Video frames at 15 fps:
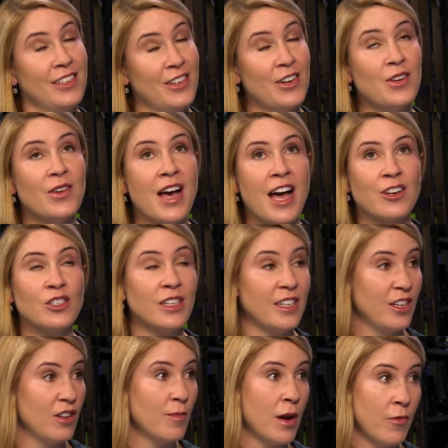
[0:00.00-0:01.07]
you know, actually,
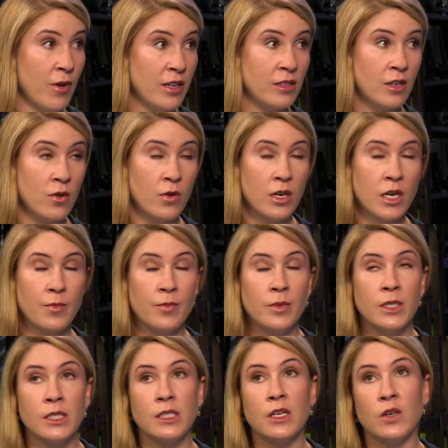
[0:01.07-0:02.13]
you know, my rent's going up.
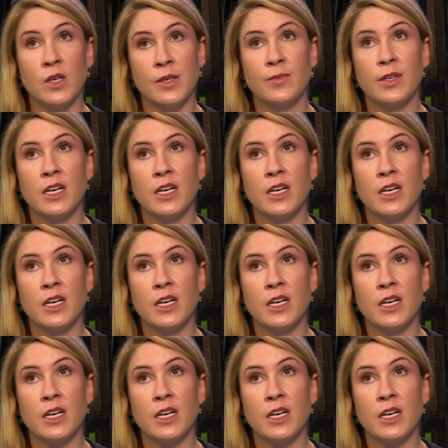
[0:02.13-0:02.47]
So I'm